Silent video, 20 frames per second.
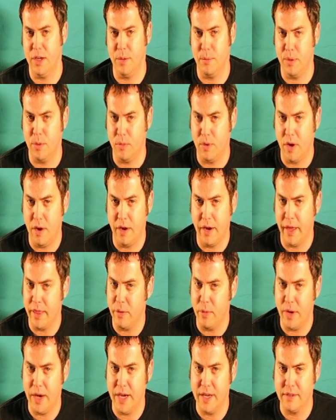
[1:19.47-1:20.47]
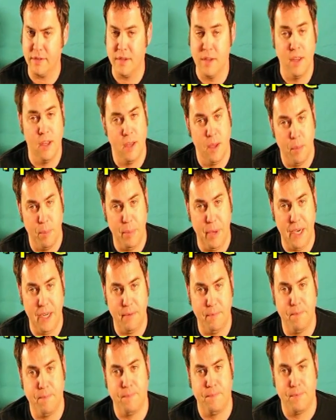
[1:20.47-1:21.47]
will be wrong otherwise,
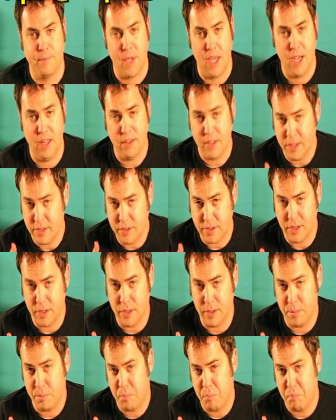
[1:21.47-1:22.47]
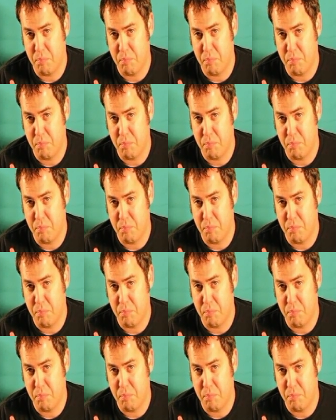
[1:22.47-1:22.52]
but at least your